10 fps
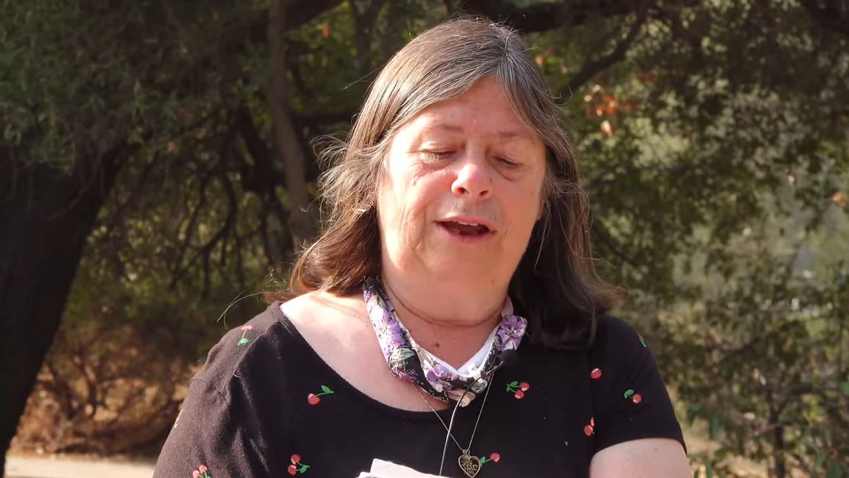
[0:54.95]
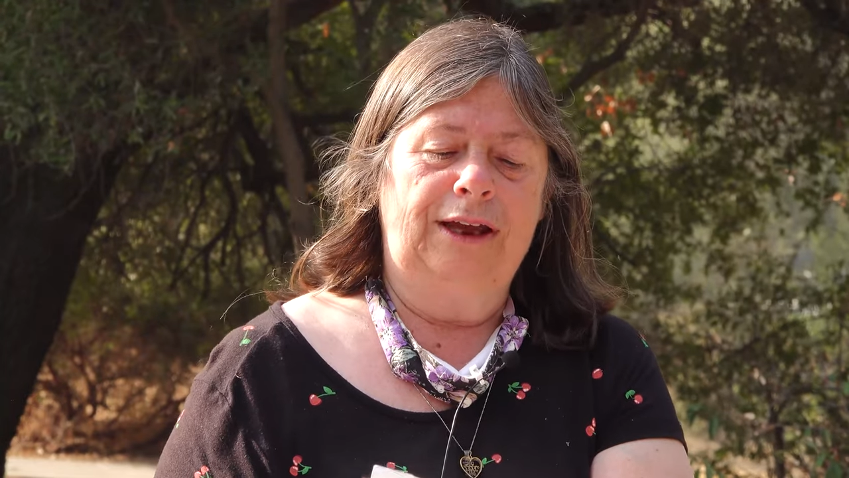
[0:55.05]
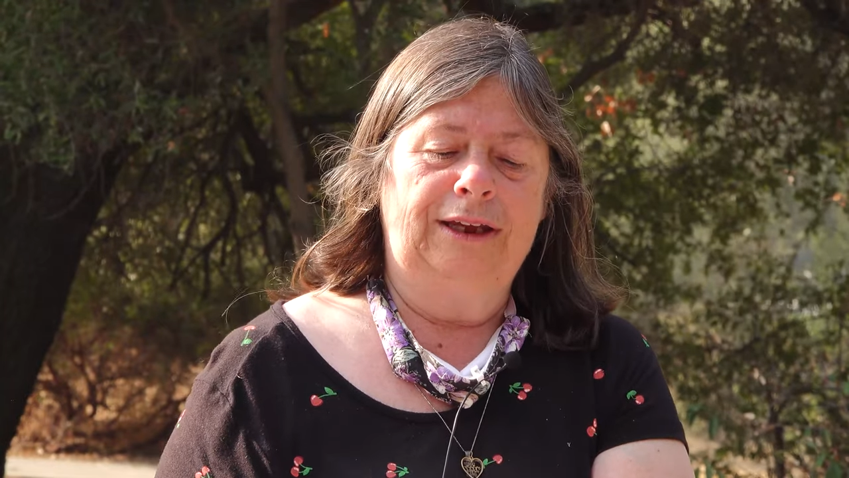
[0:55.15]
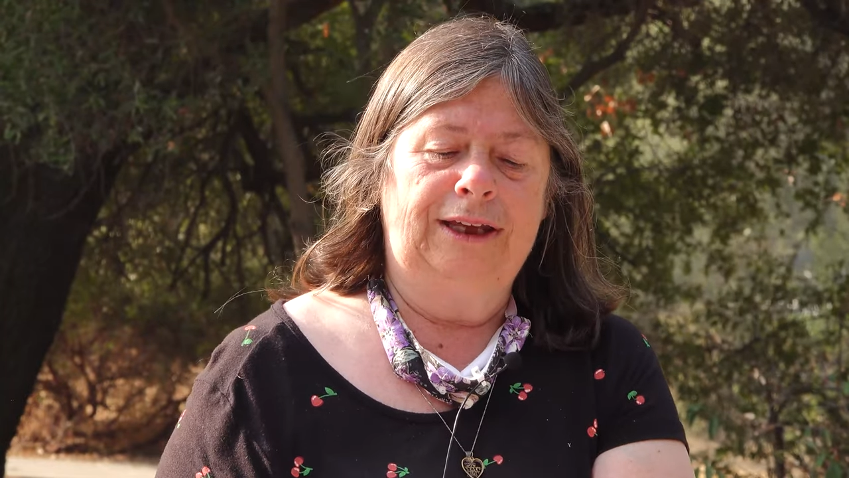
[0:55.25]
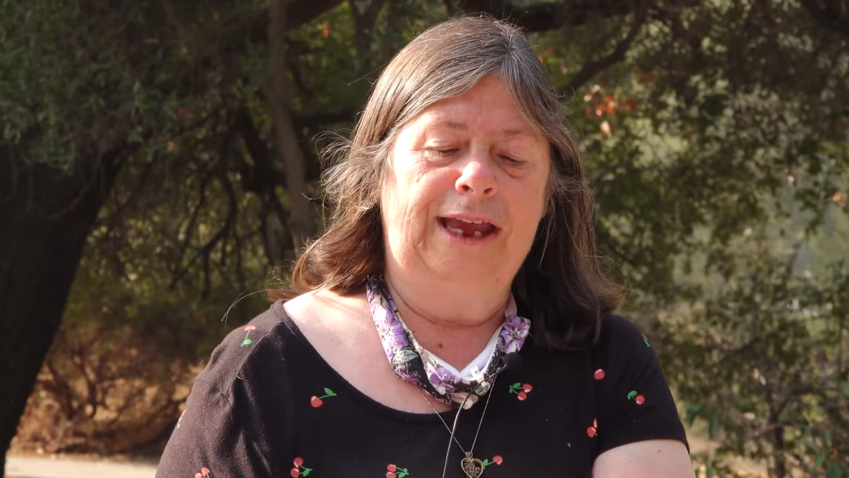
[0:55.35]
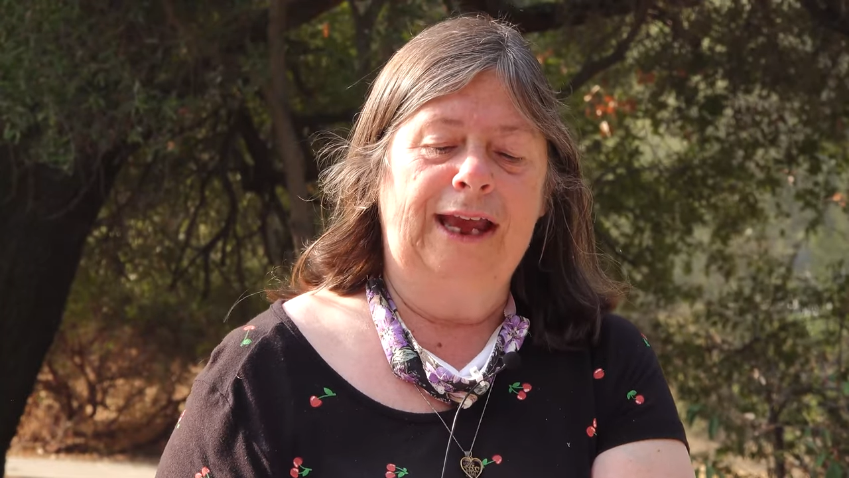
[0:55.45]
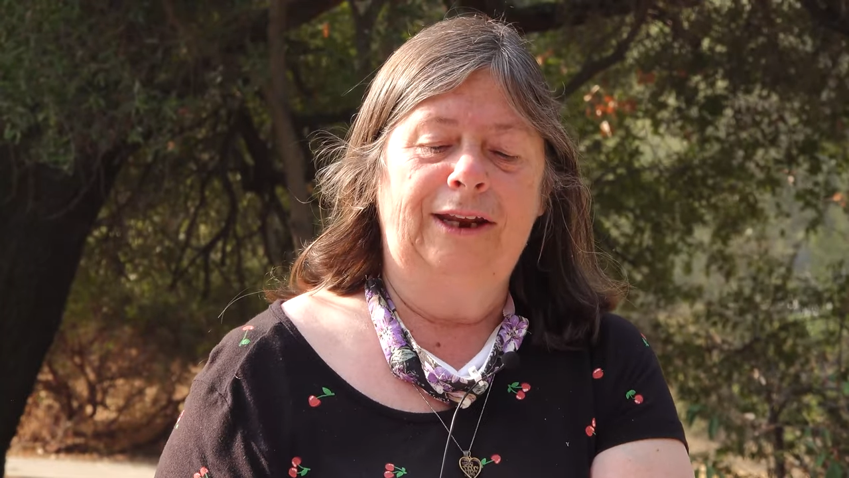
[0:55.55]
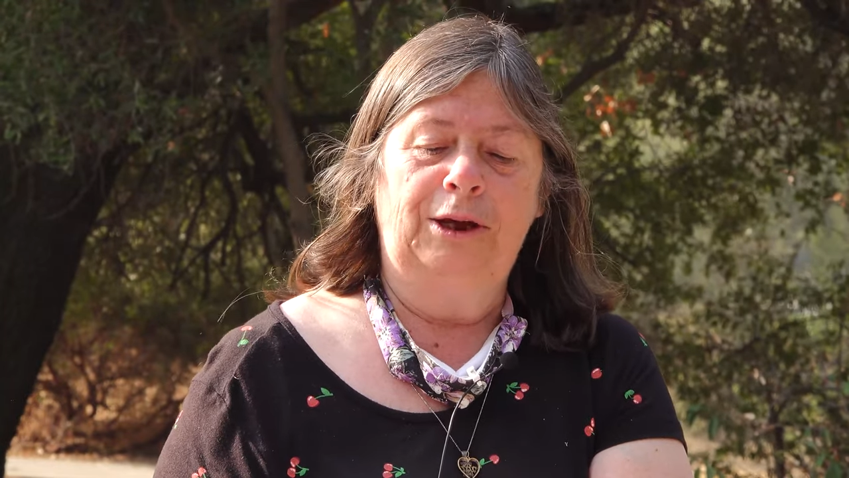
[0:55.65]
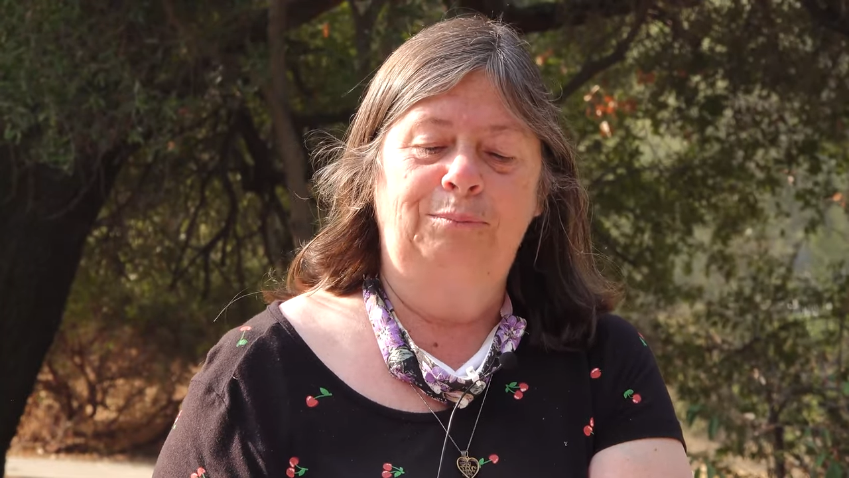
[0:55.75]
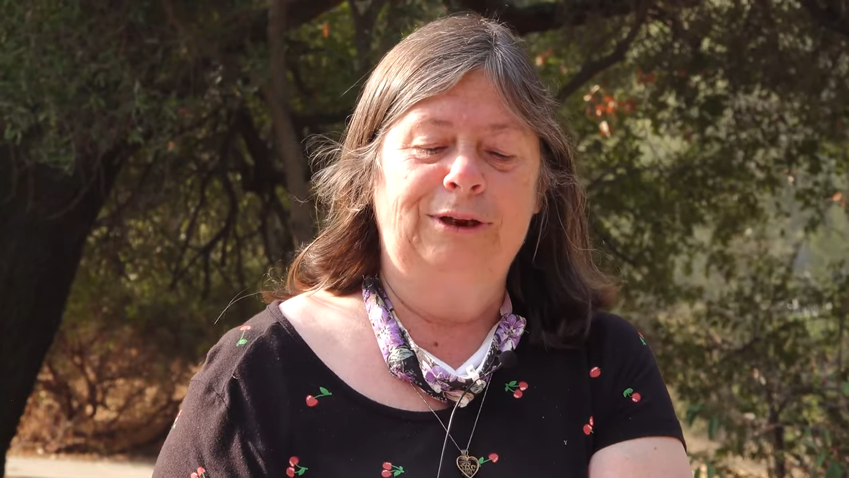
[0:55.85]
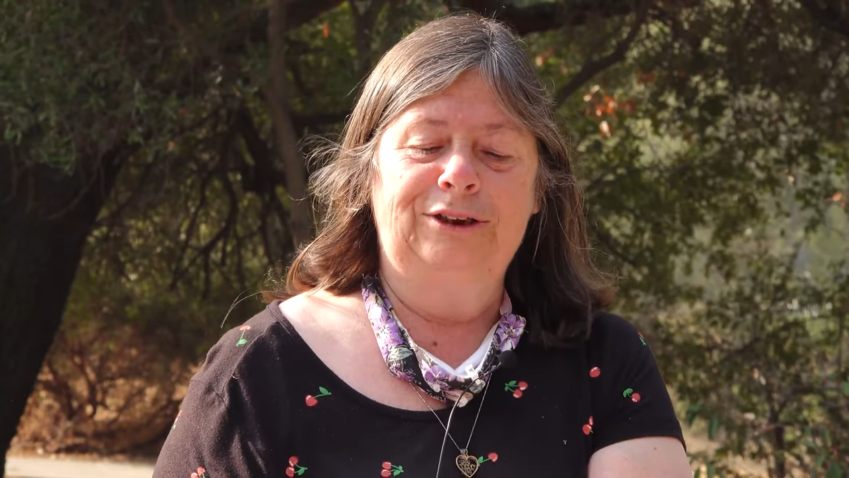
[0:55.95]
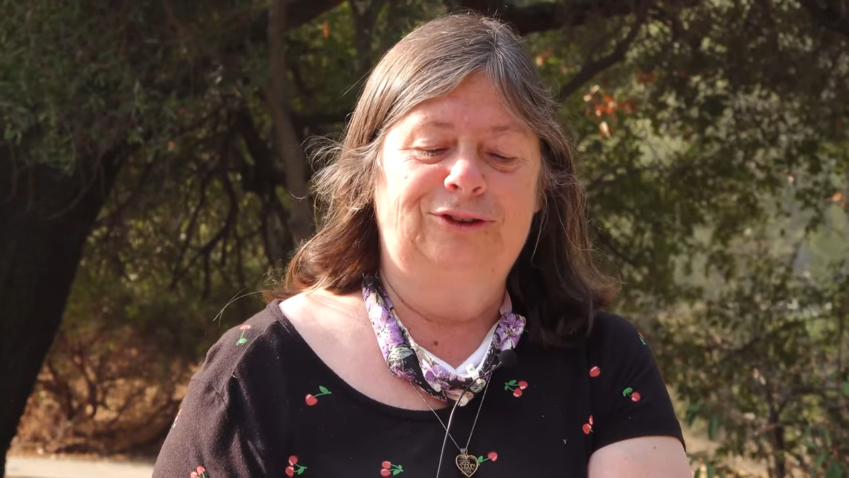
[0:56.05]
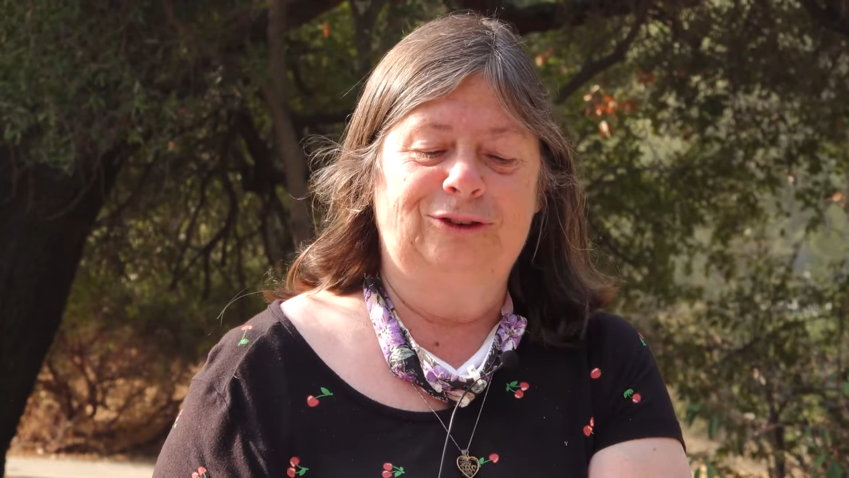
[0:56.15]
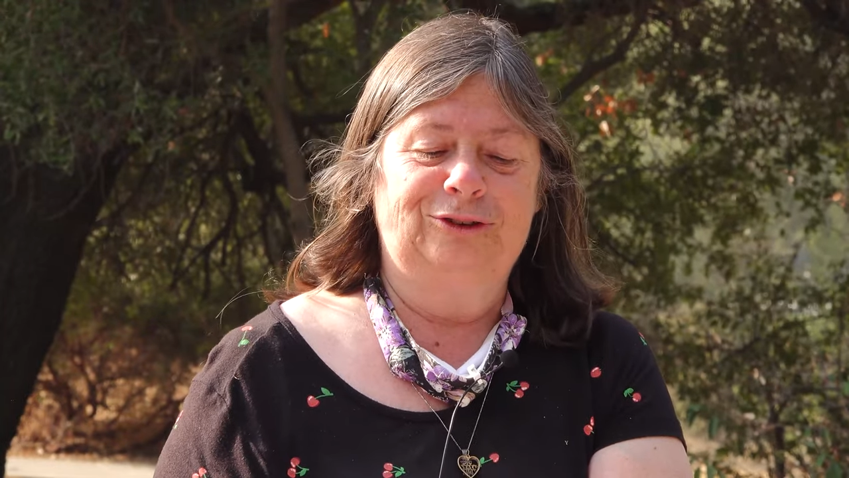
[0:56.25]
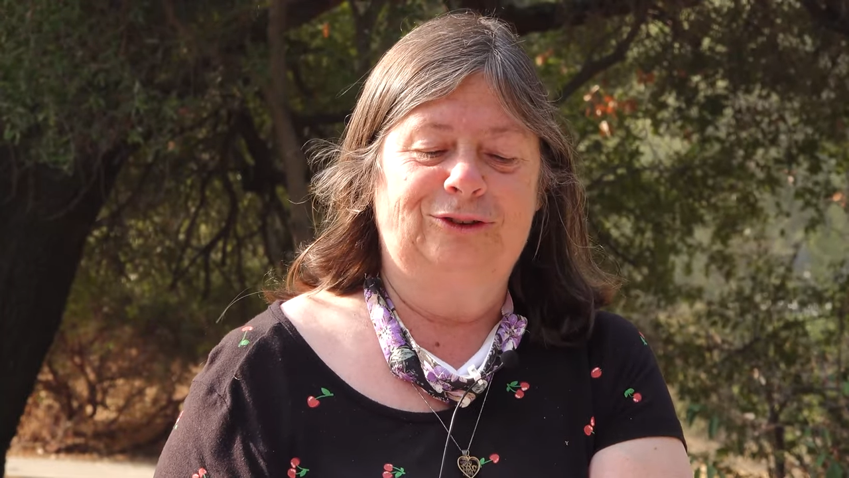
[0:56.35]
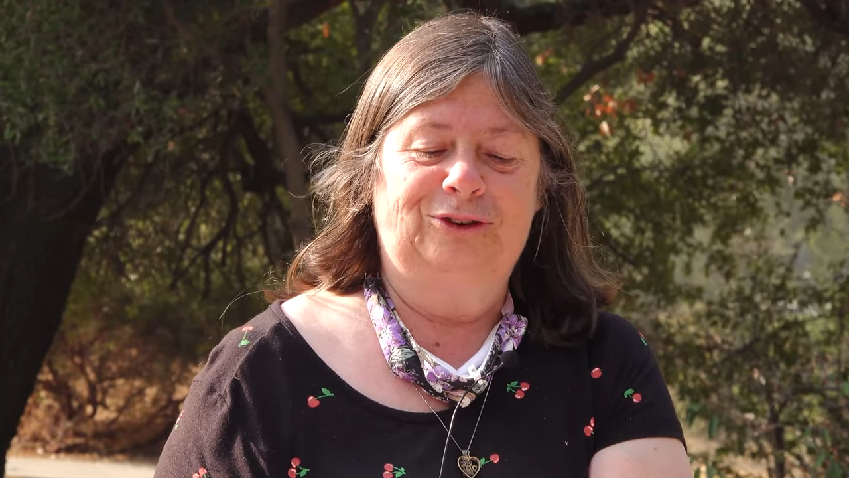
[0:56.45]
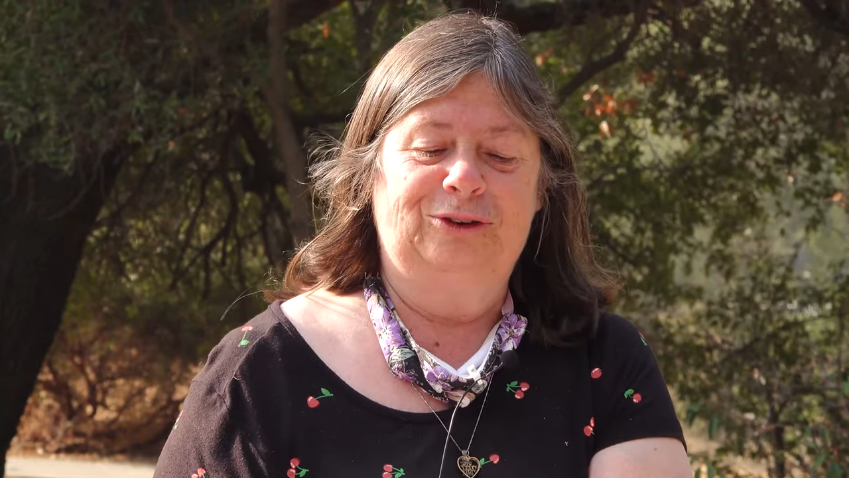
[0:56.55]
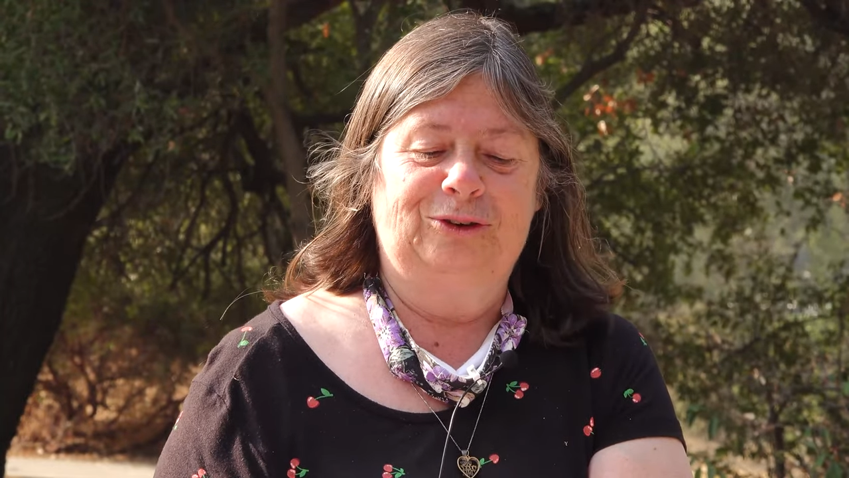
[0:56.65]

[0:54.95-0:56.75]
a can of peaches